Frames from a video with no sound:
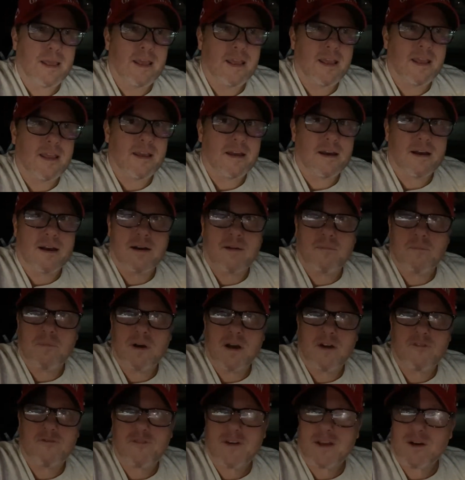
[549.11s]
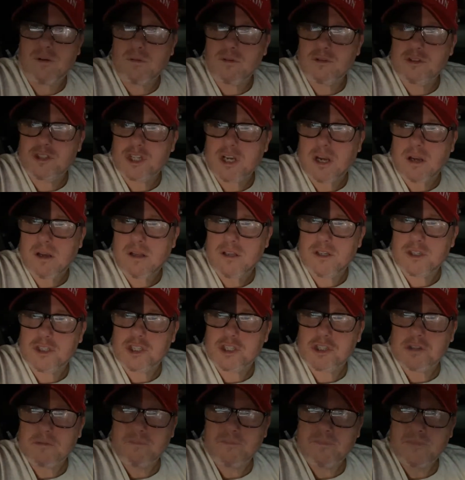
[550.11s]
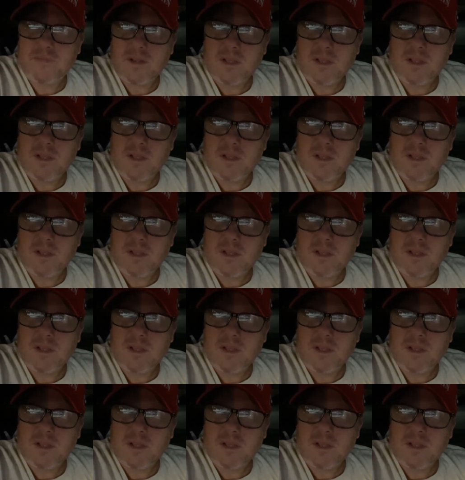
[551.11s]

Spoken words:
a federal judge.